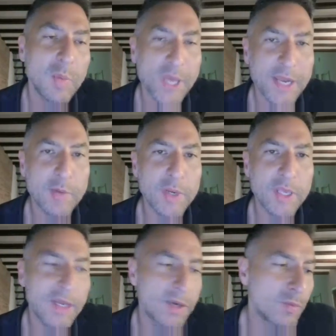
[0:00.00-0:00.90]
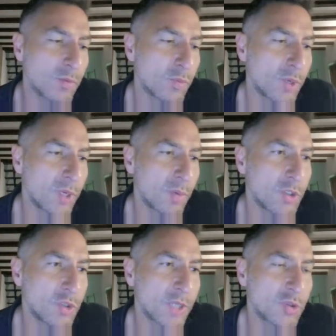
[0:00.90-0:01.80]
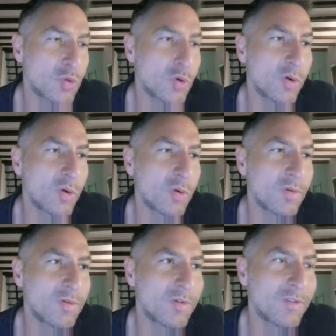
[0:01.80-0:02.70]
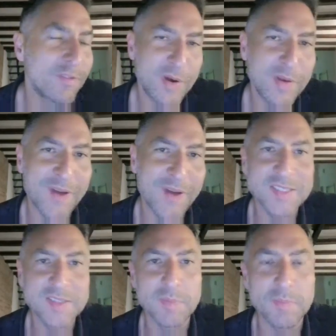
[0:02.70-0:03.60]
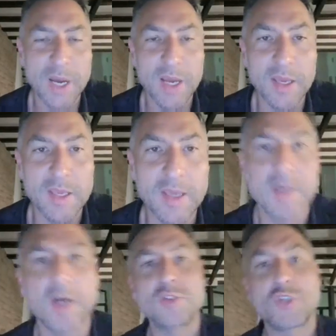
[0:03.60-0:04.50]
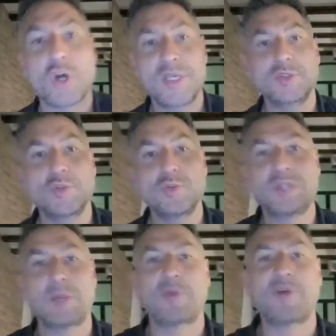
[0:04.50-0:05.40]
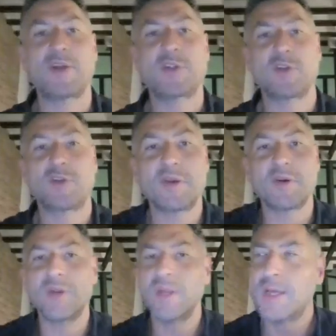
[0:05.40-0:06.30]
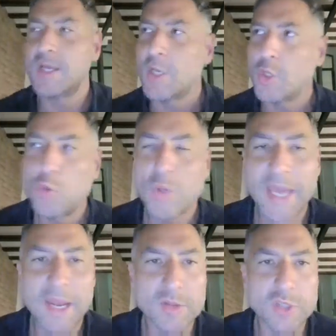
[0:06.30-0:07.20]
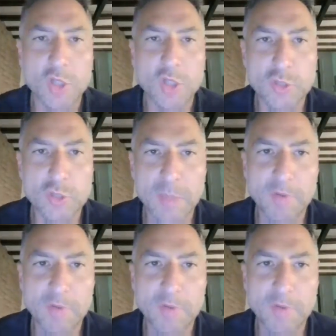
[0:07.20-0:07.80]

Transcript: We had equity, and we tried to grow very fast by talking to debt providers early on. You cannot talk to debt